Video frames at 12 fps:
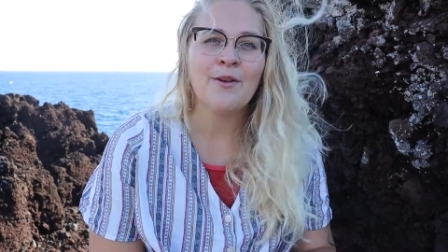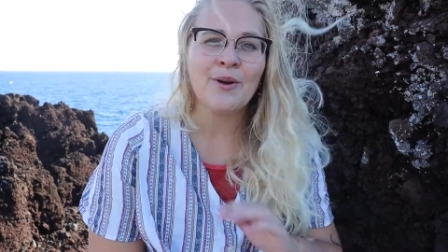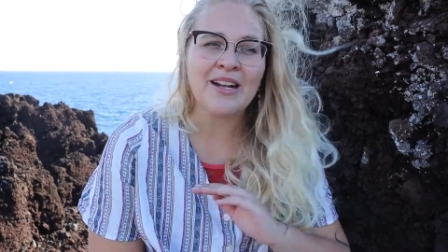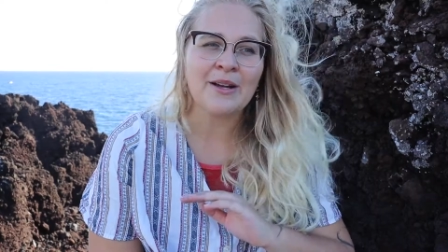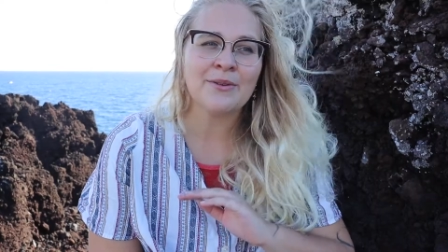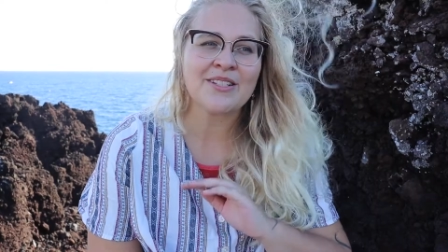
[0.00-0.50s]

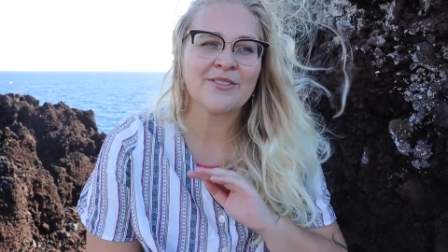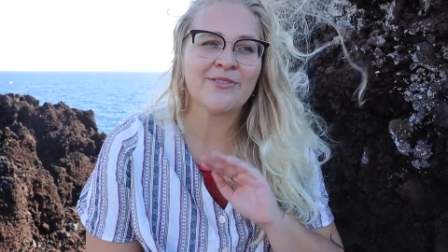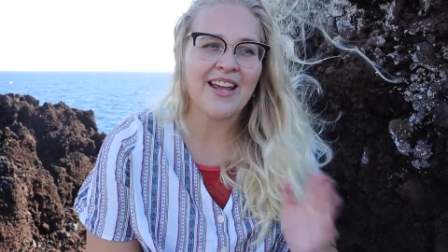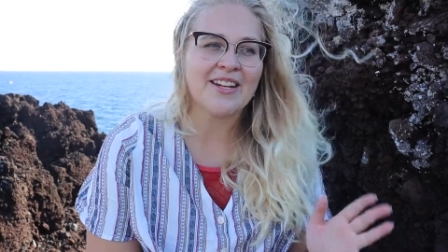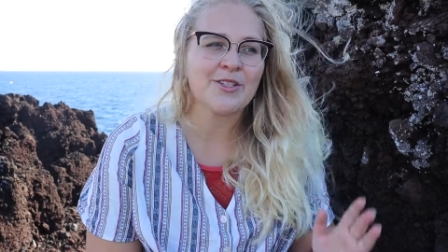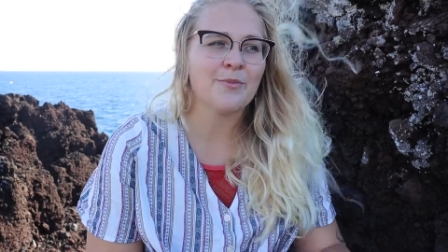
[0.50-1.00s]
When I was
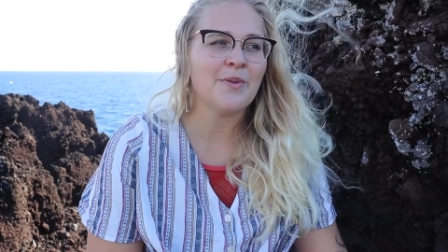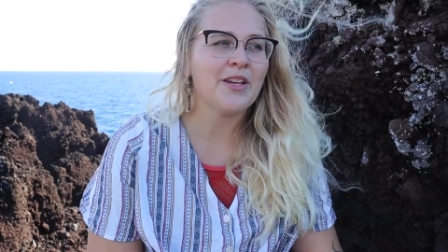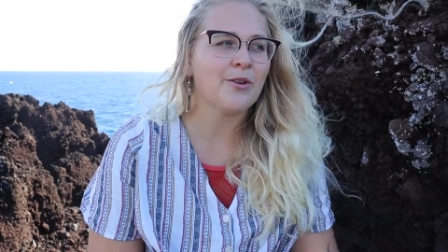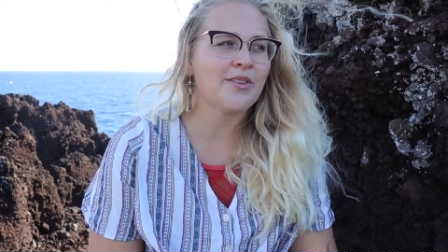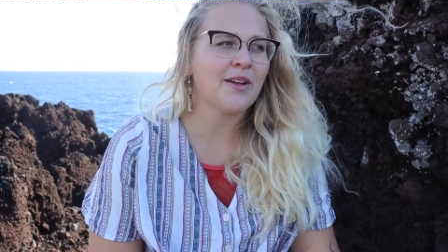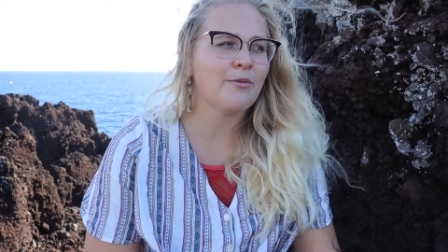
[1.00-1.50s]
flying to
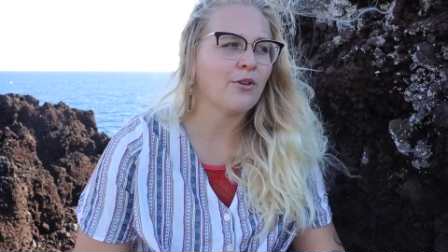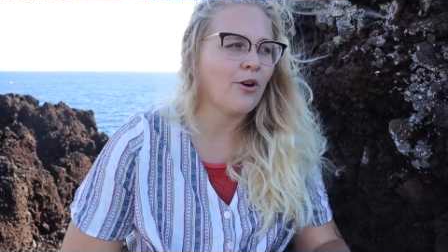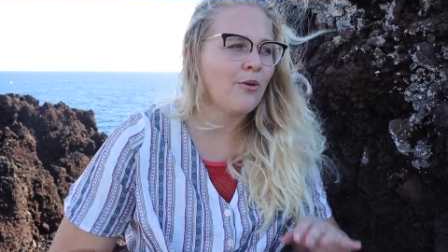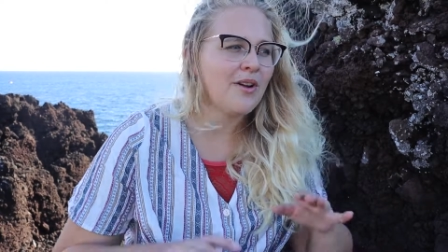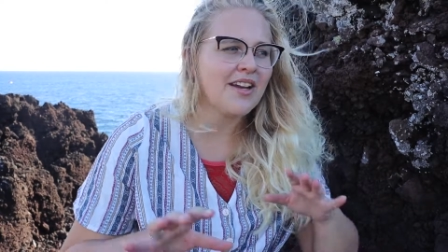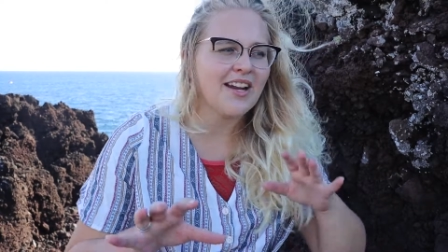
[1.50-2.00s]
Pico, there were
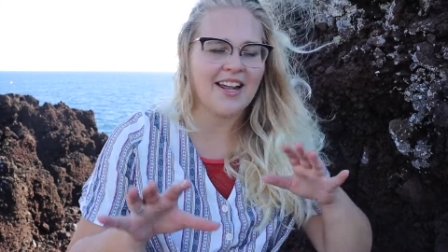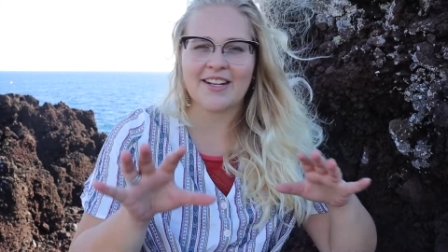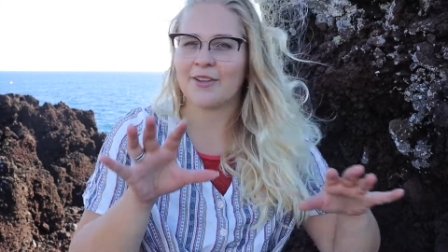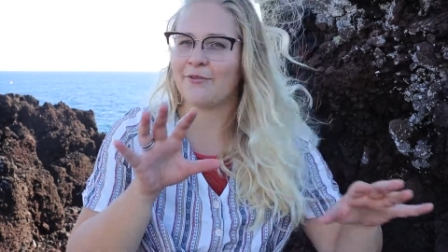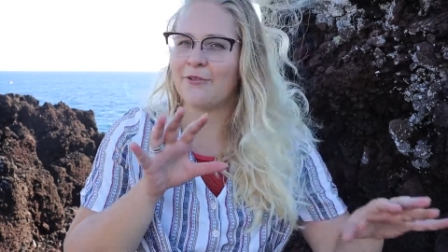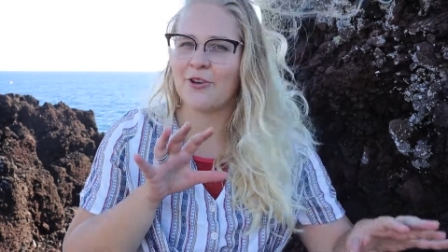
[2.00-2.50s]
already like
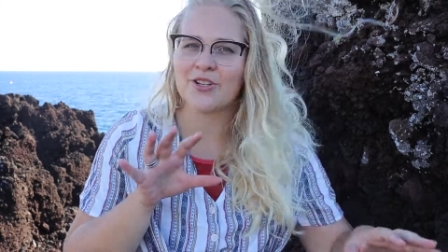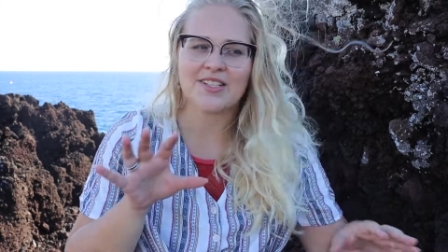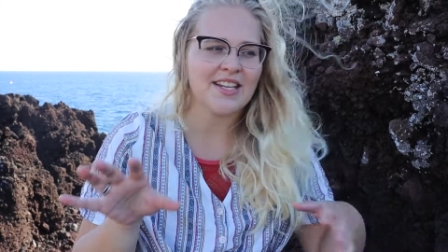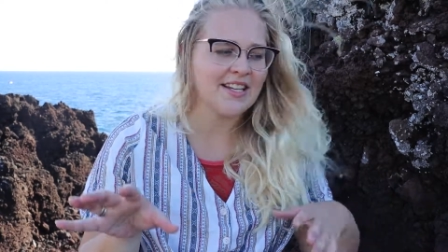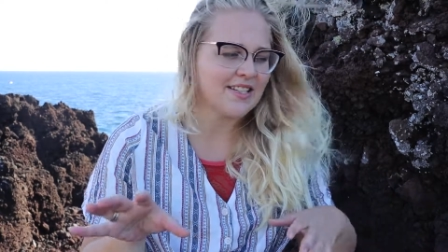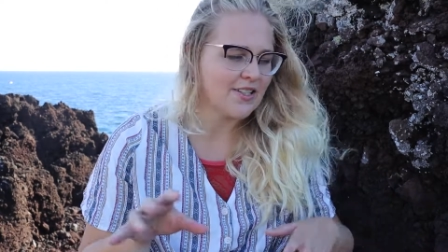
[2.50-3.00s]
the first
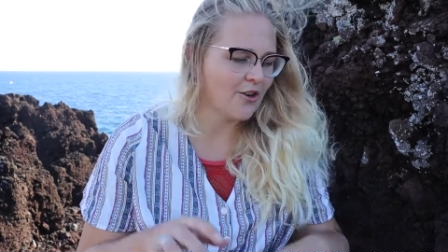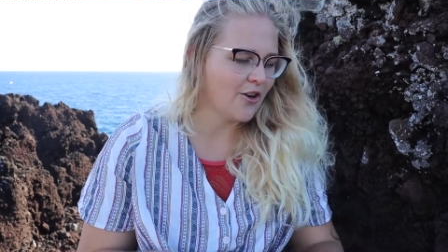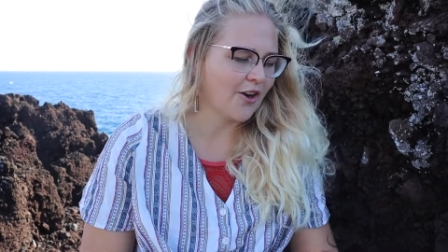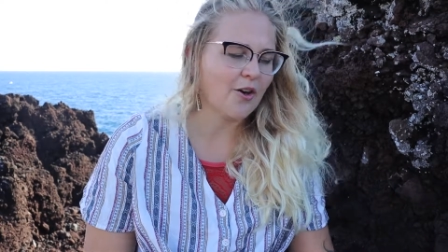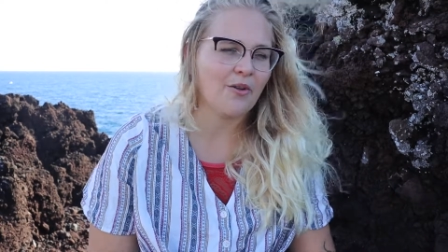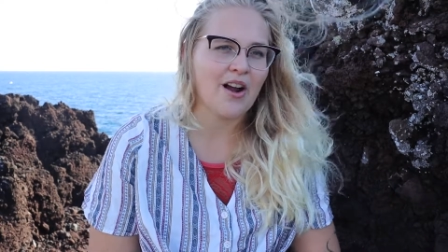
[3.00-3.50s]
things
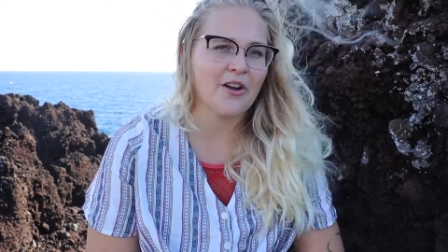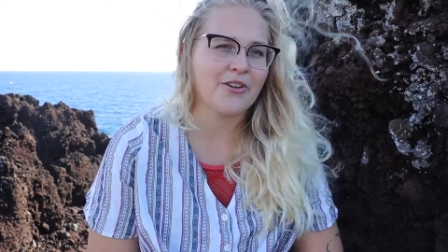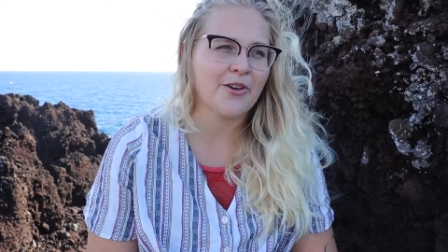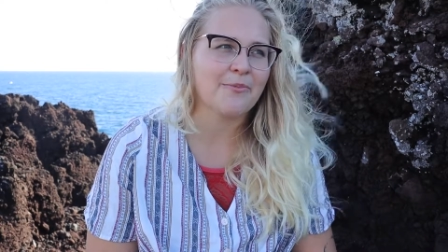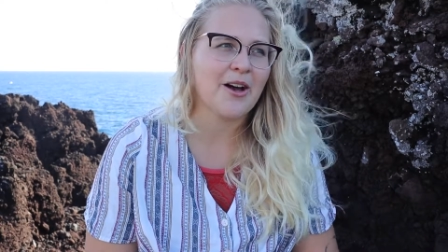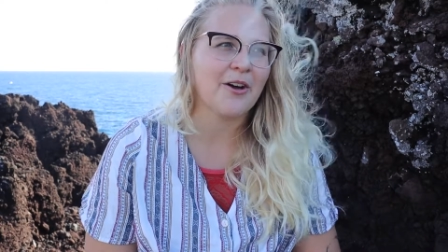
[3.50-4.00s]
going
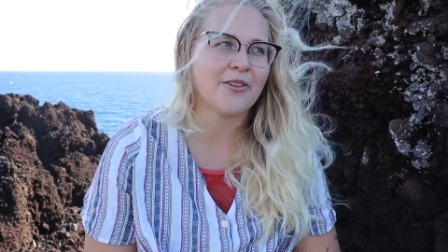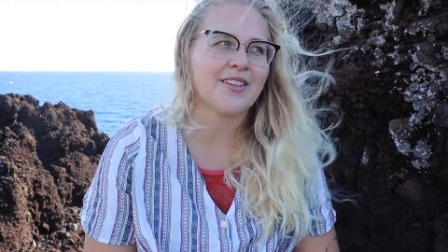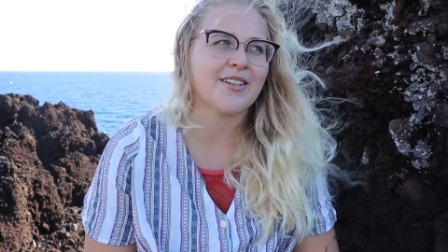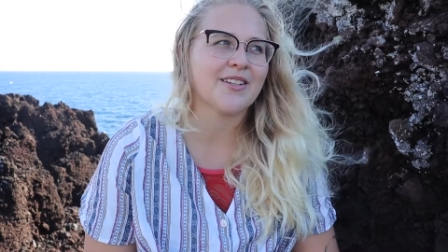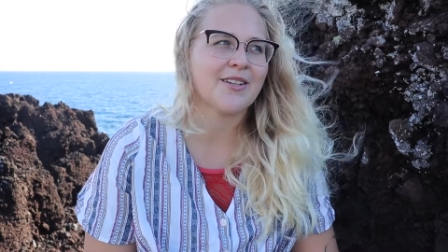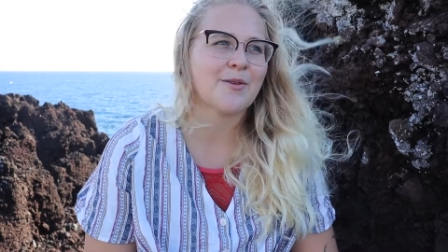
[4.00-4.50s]
around about
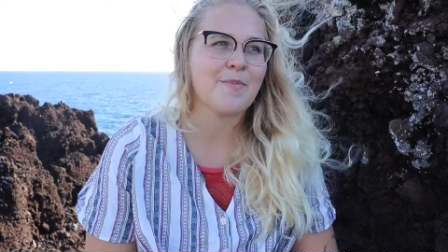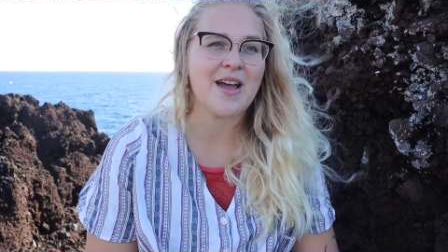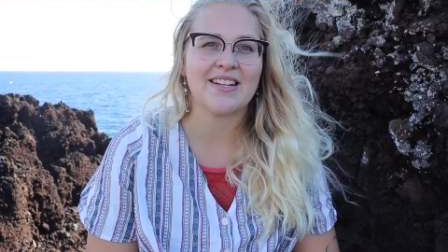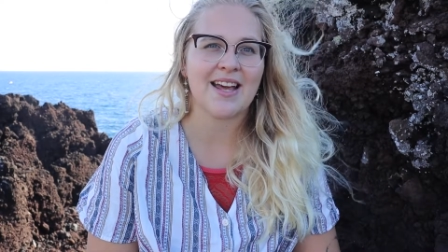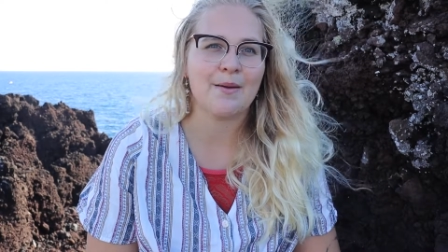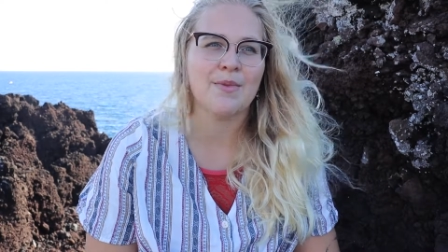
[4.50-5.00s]
the
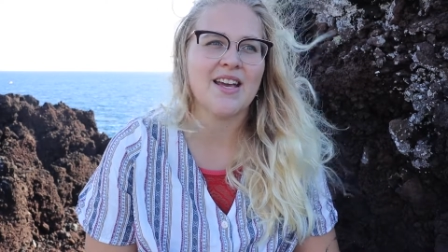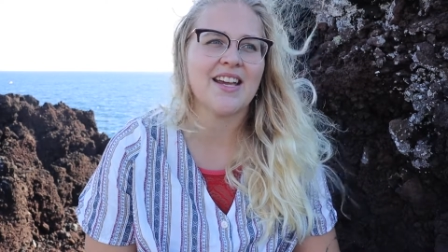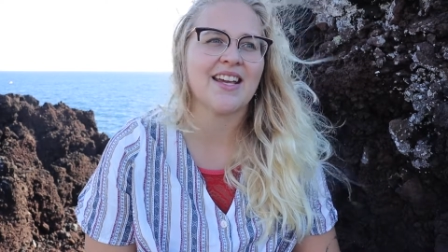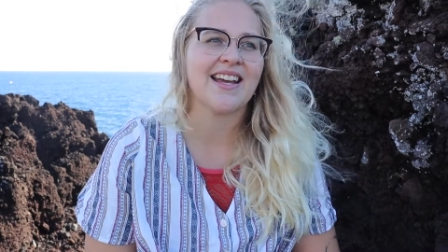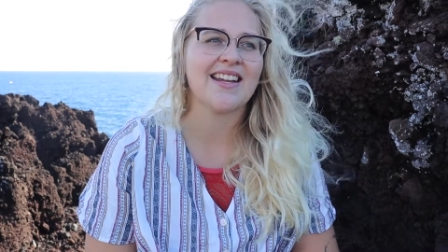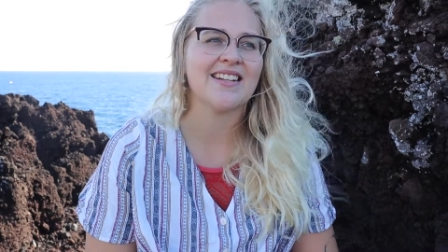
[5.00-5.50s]

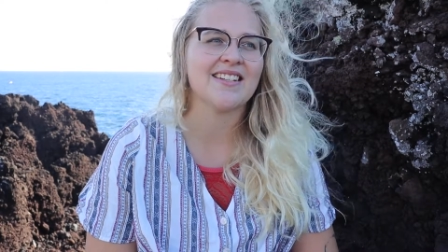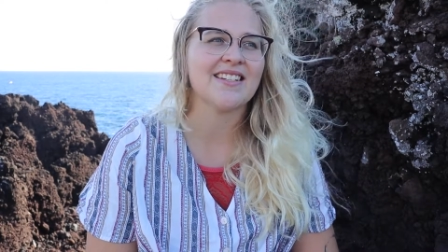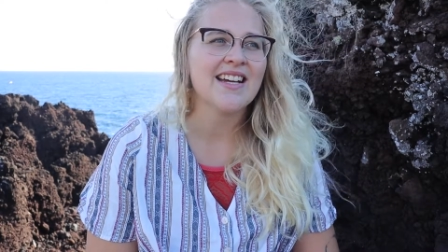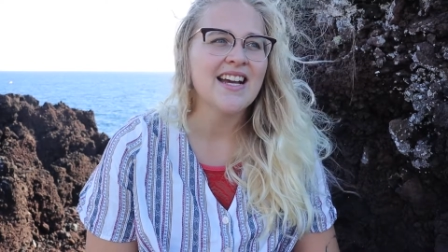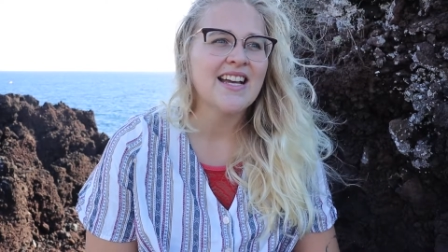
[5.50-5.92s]
pandemic and